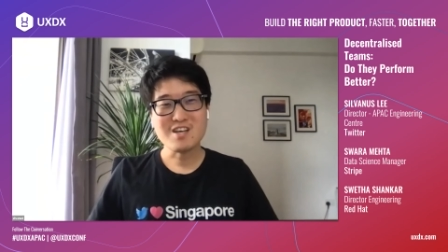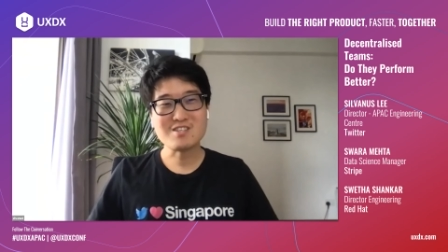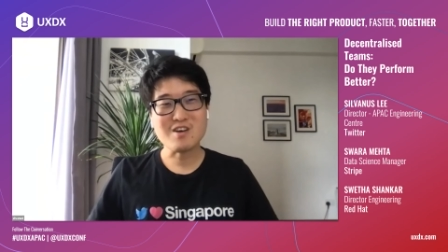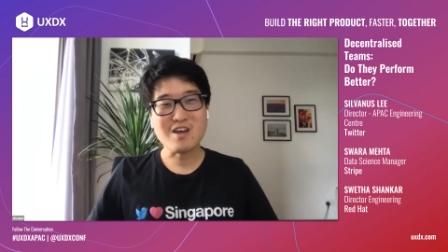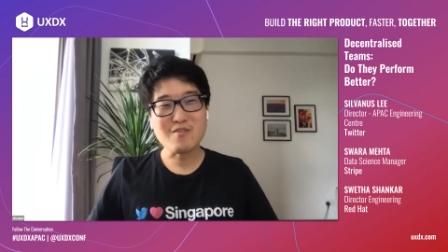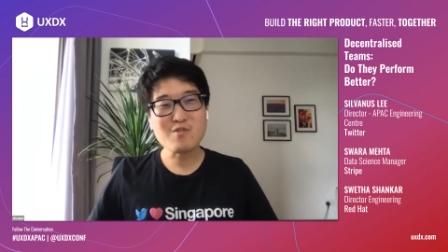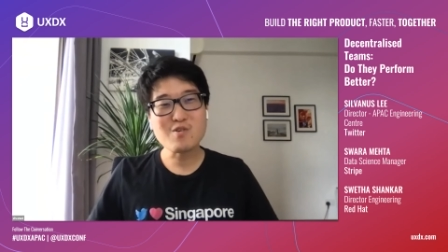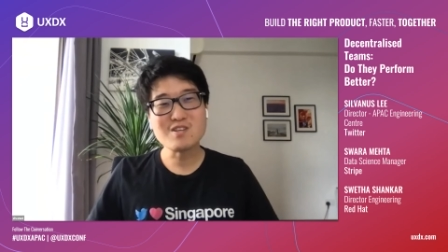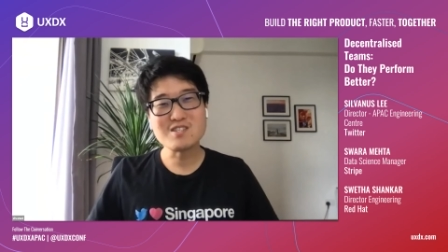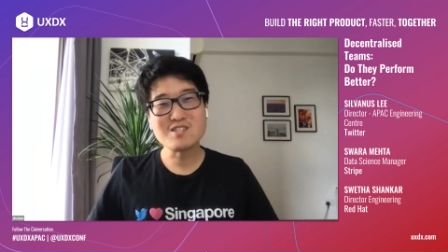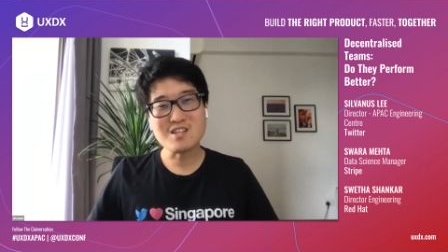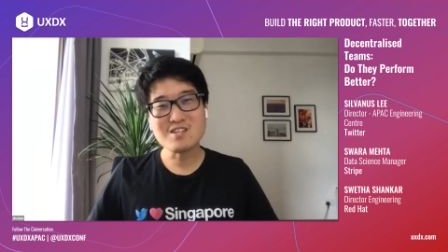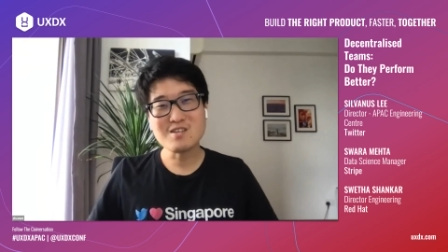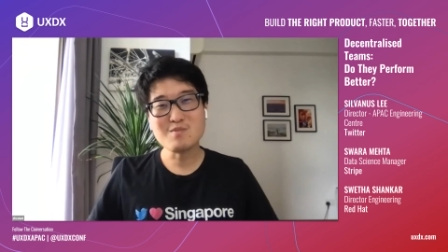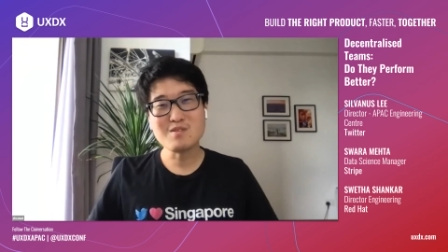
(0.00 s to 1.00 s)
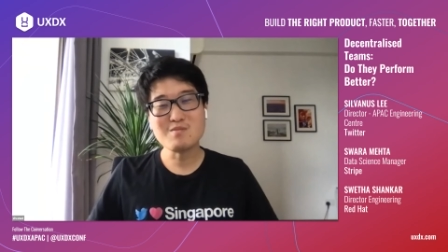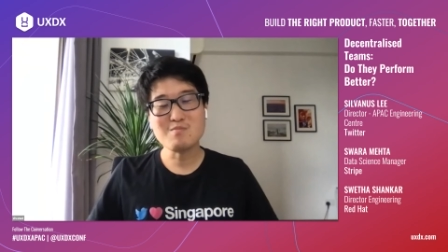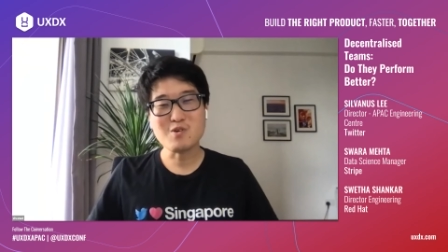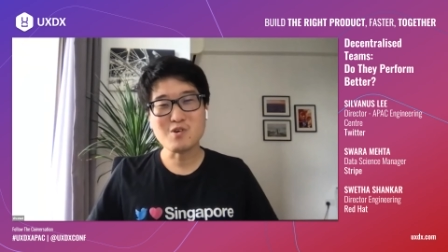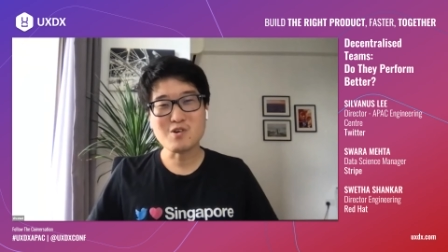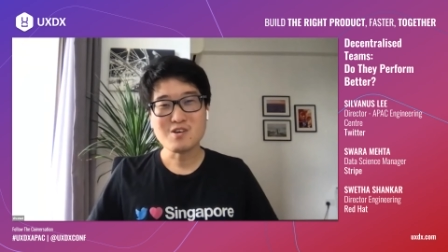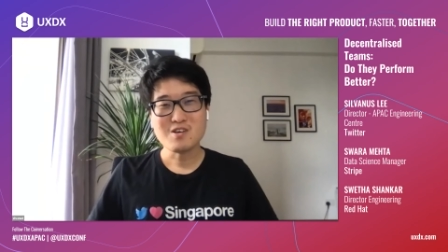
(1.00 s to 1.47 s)
And so everyone's a little
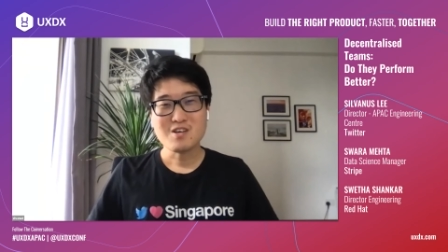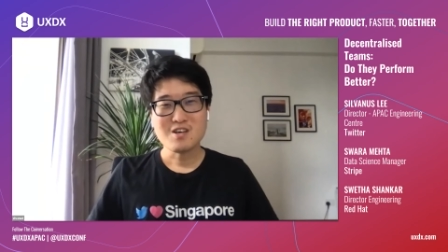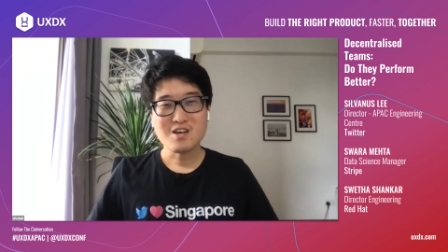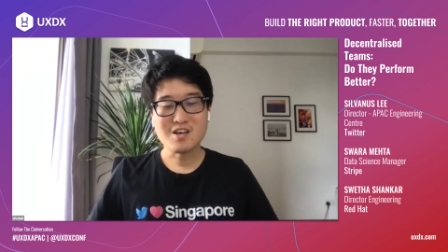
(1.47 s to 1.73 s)
bit more